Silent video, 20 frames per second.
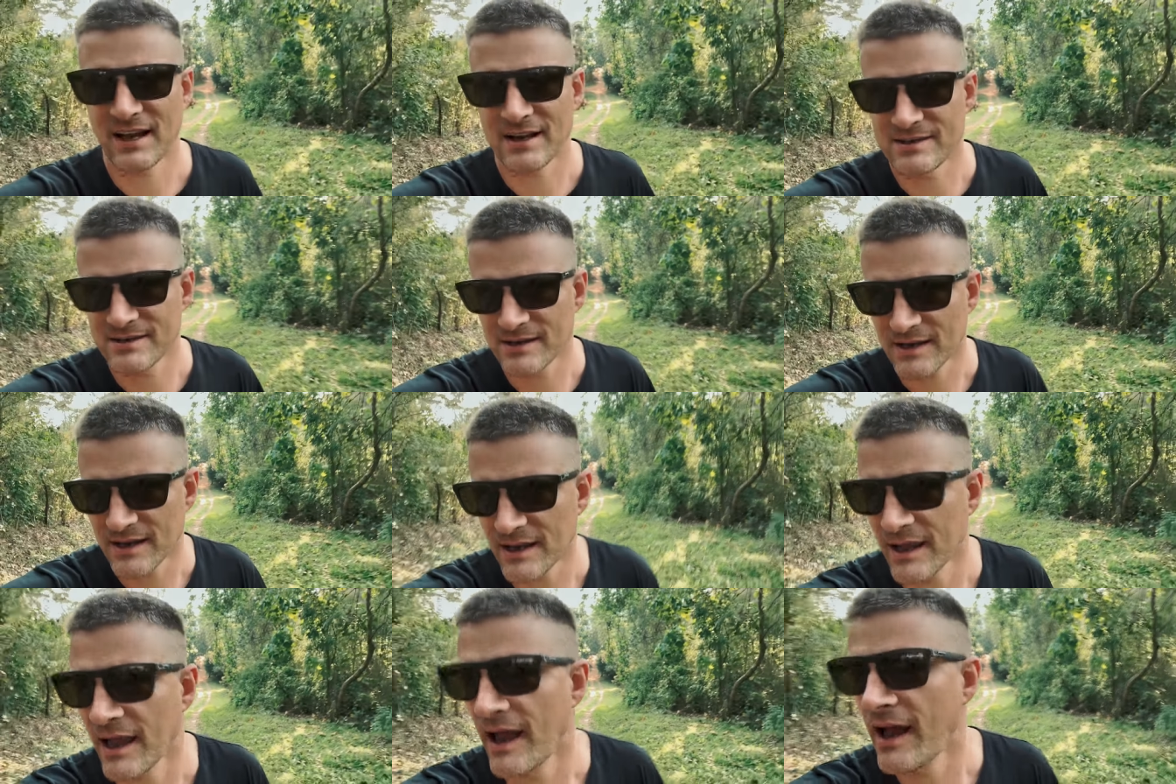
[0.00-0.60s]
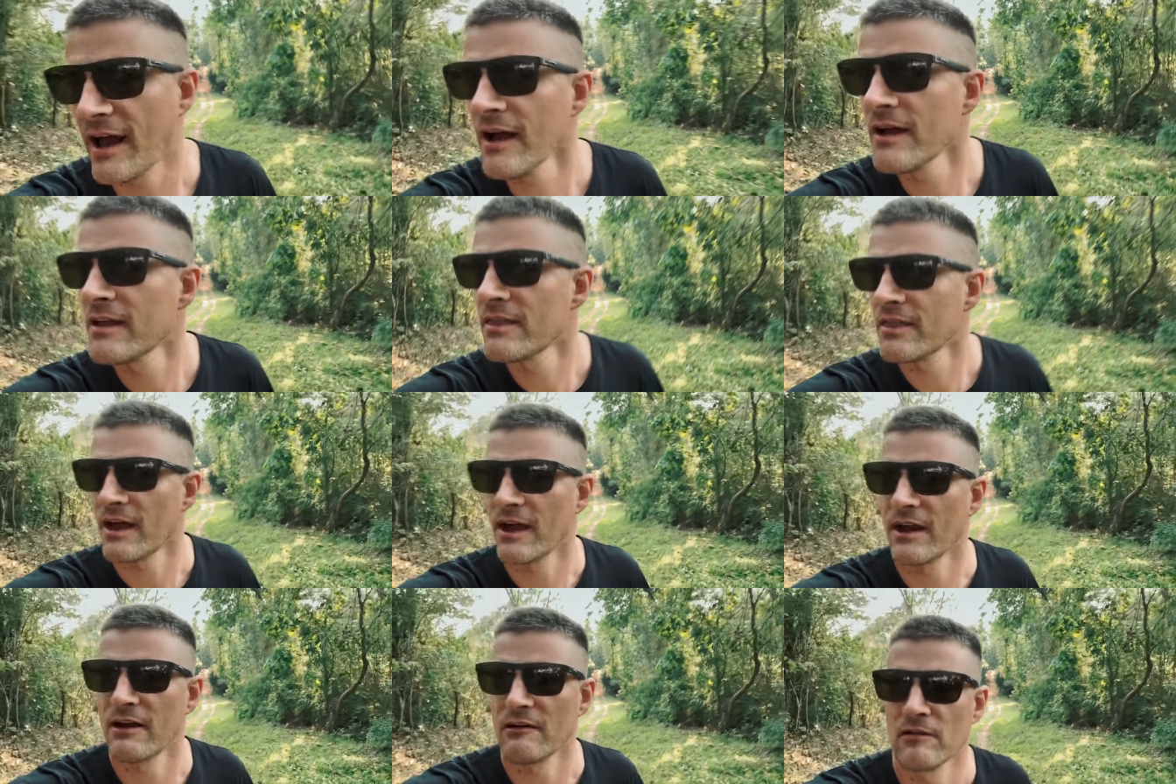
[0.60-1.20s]
idea here.
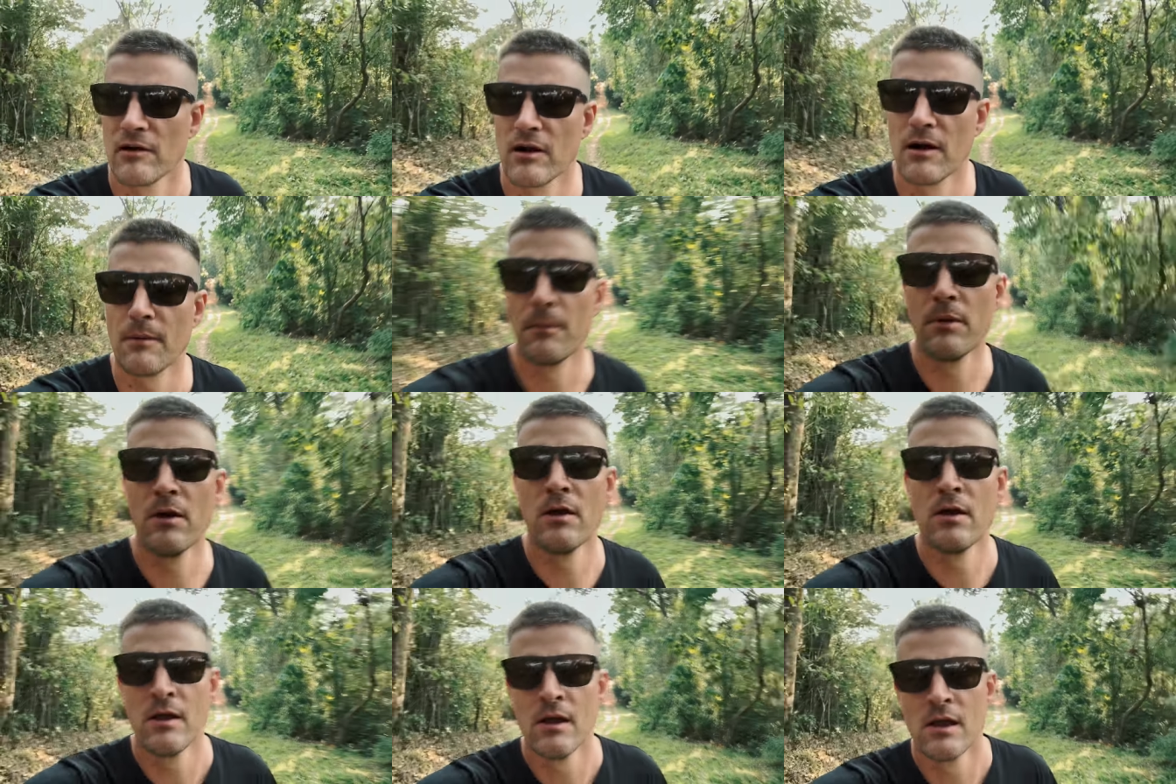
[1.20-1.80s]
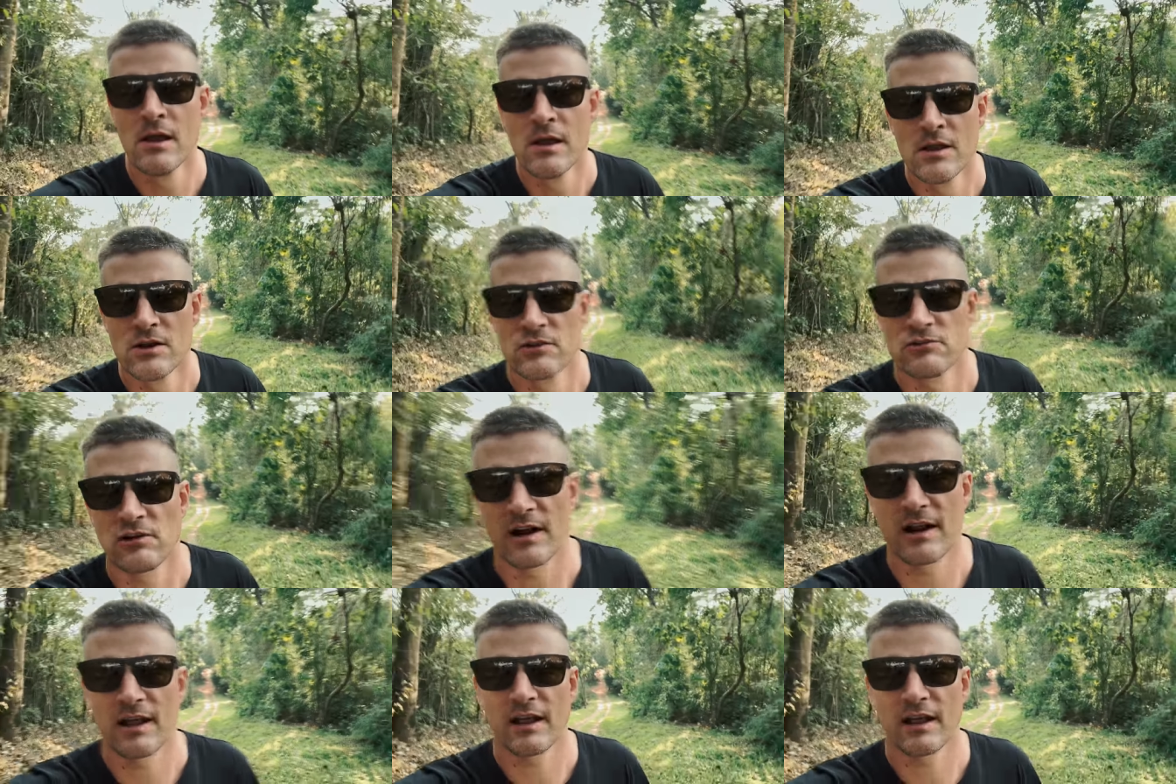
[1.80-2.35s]
They're um, trying to